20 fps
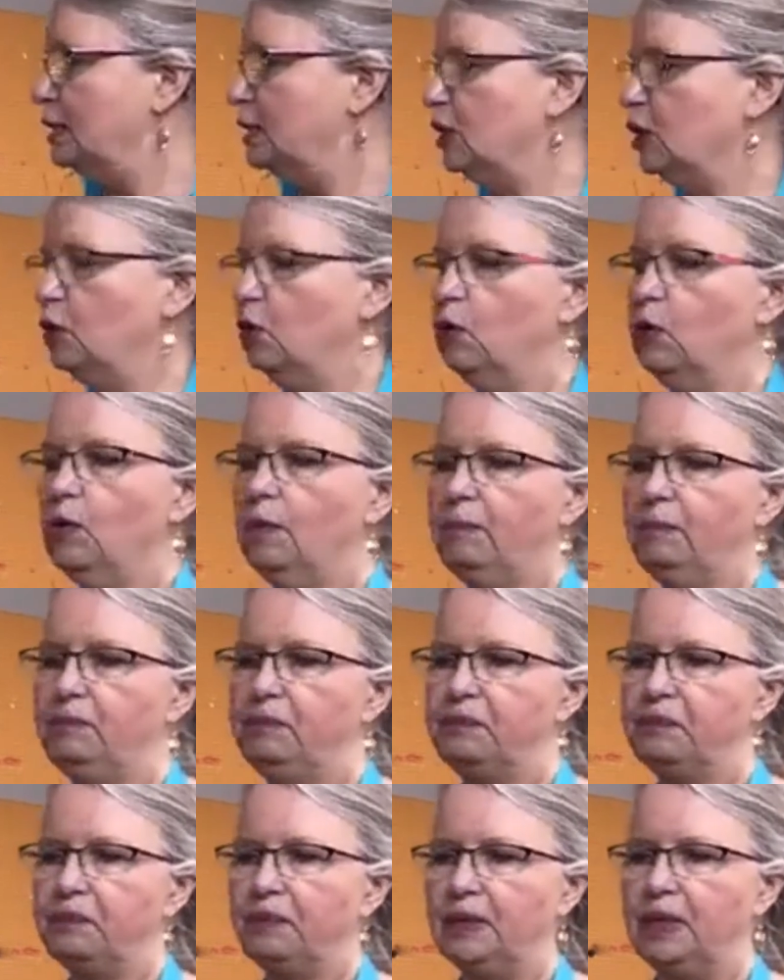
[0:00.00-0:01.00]
So
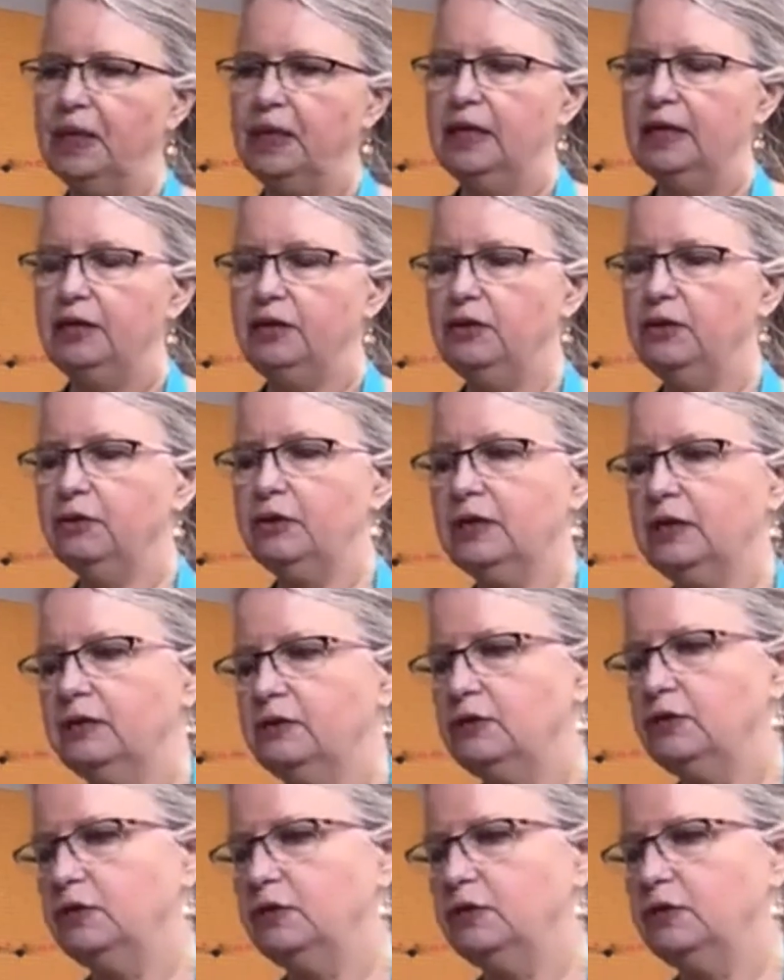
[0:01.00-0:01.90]
you can